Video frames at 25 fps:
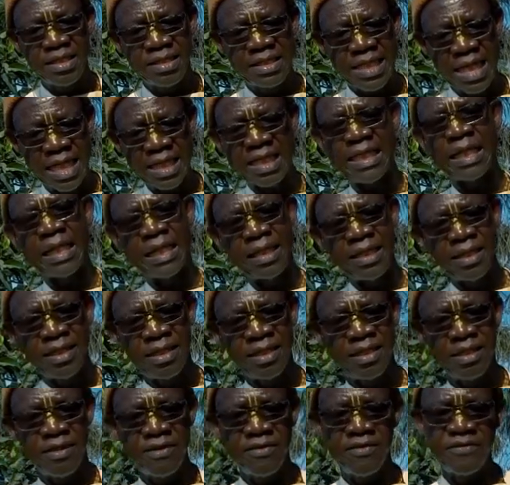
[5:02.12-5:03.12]
taken
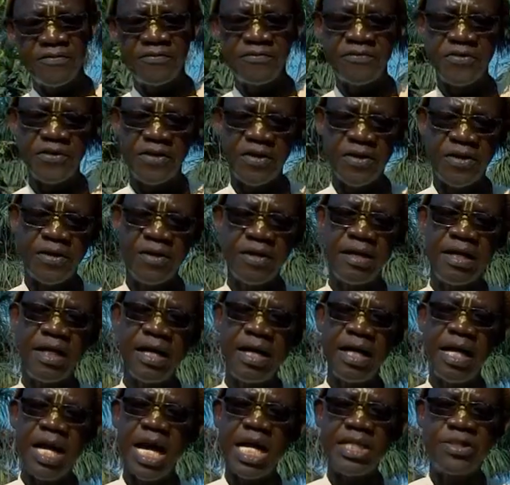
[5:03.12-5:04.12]
for
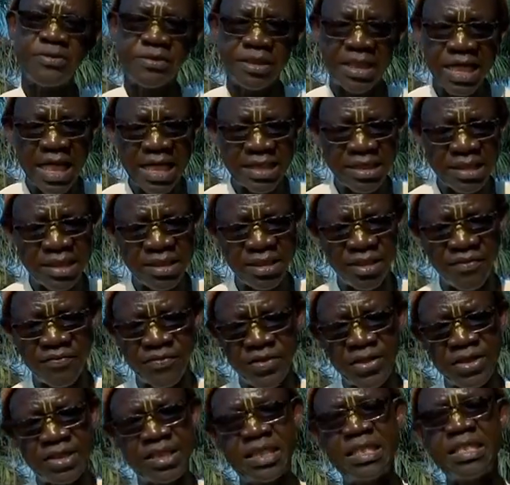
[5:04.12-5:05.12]
educating
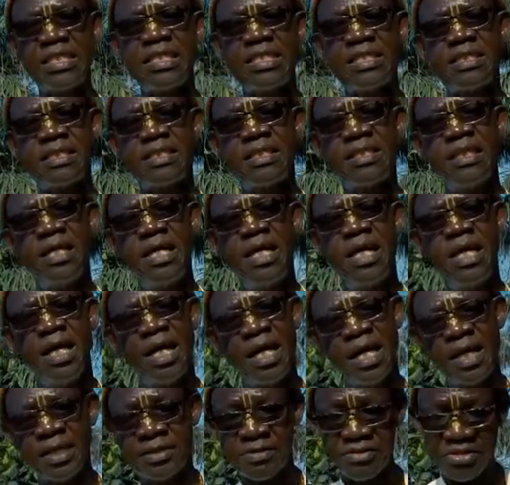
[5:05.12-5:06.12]
devotees
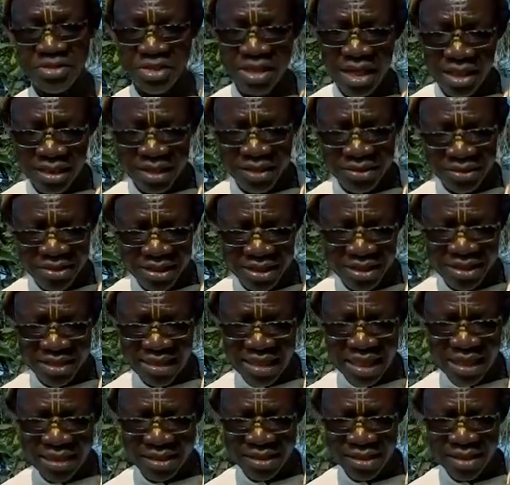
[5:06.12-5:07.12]
in Krishna
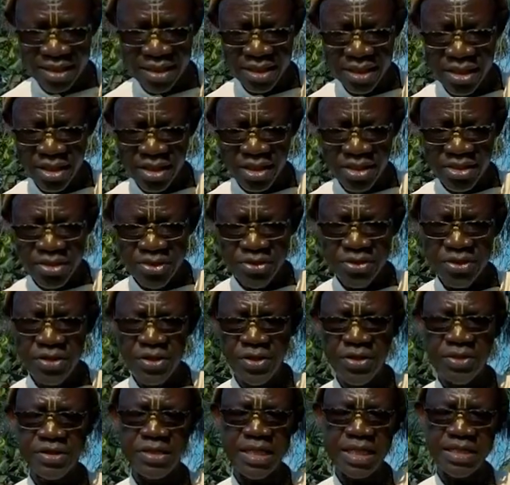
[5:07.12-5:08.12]
consciousness.
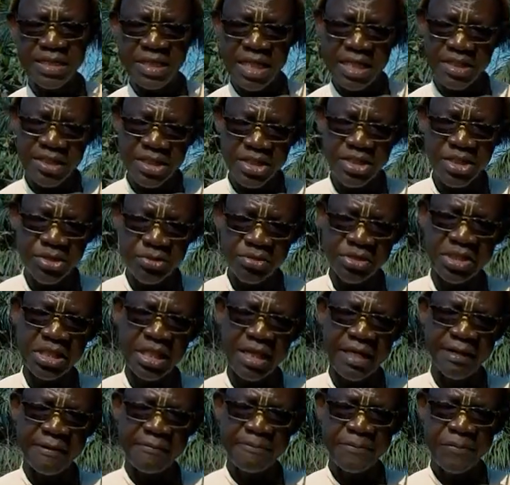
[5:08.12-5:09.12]
So this
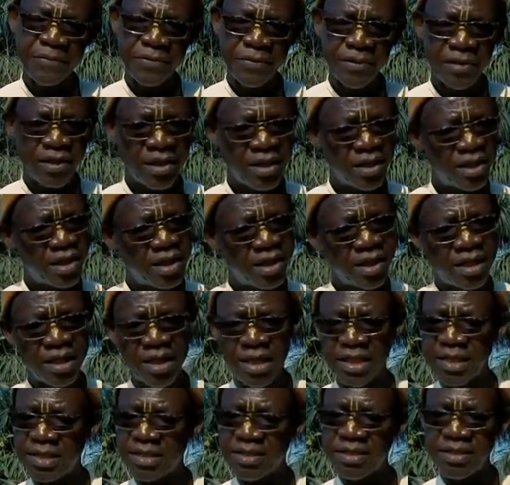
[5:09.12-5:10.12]
institution
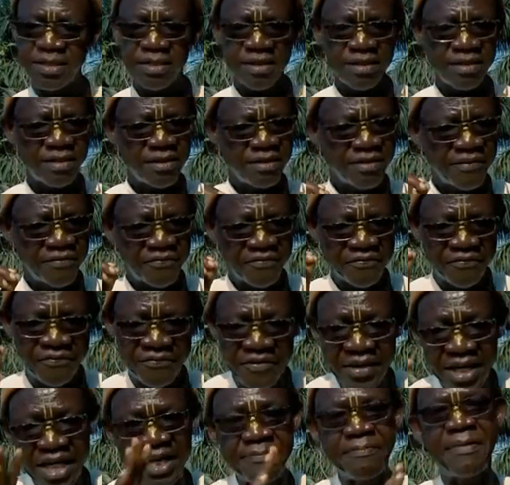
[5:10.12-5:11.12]
is
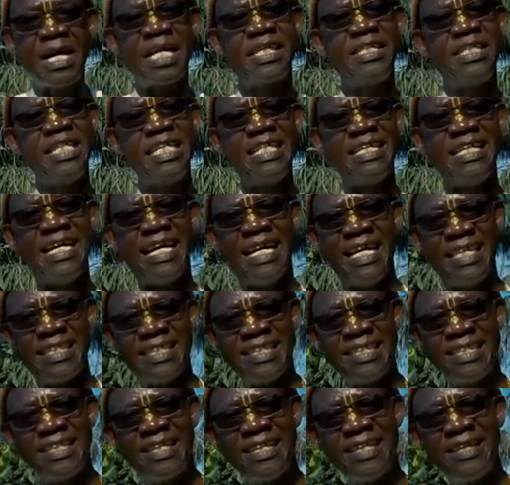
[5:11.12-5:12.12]
very much needed
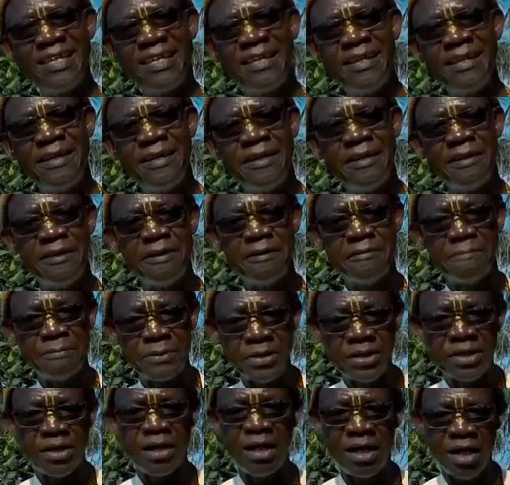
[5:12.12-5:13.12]

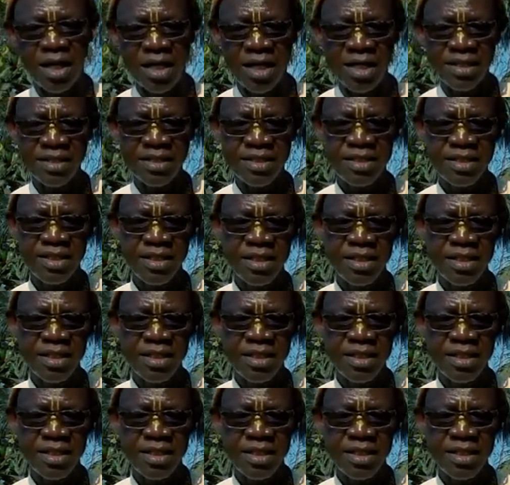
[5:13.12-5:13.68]
because